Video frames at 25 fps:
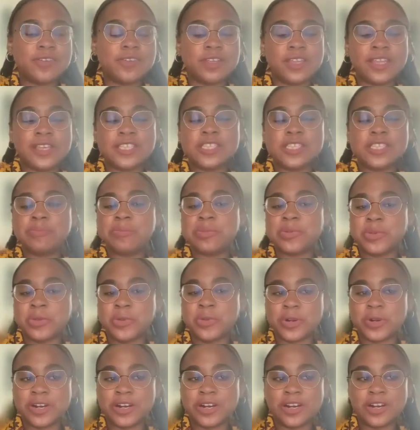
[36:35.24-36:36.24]

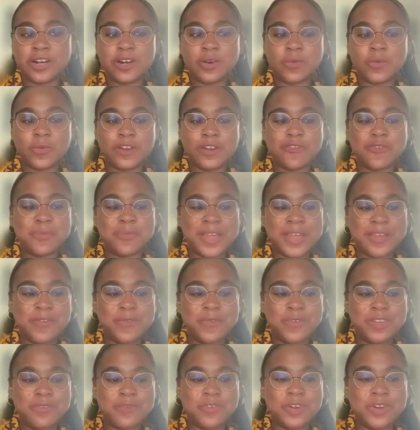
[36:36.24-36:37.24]
explore one of my
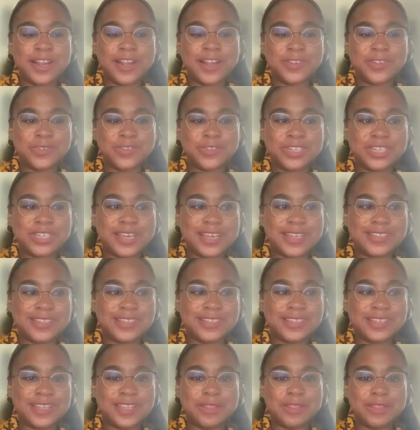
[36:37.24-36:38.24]
favorite
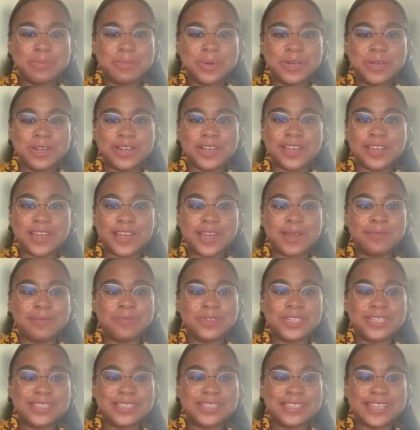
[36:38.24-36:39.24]
exercises in the book,
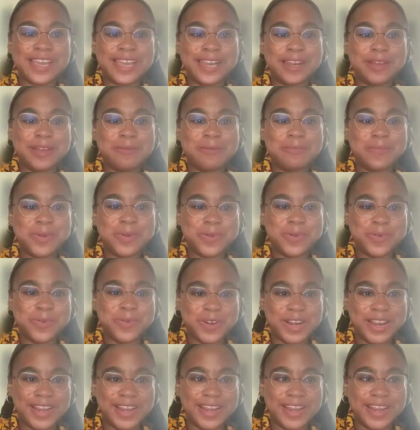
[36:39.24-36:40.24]
design a moat
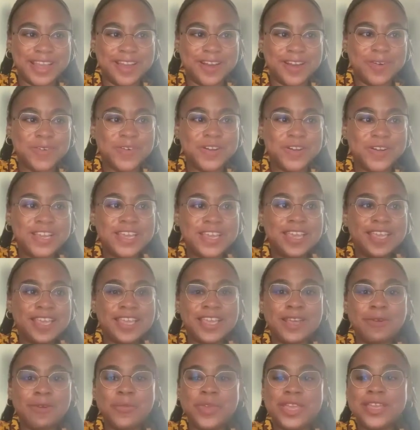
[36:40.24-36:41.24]
right now,
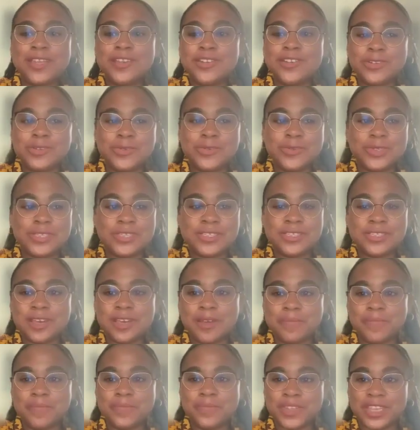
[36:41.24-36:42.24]
and we can do
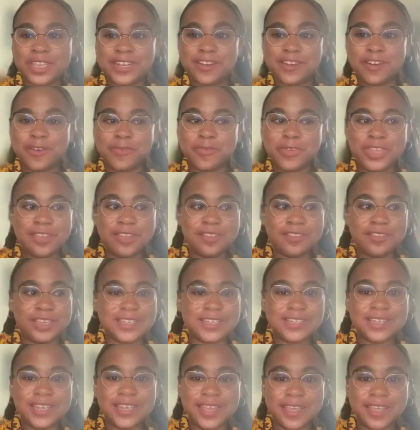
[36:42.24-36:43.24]
some narrative
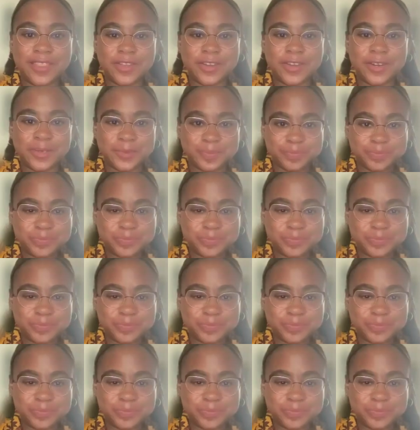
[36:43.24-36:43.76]
healing together.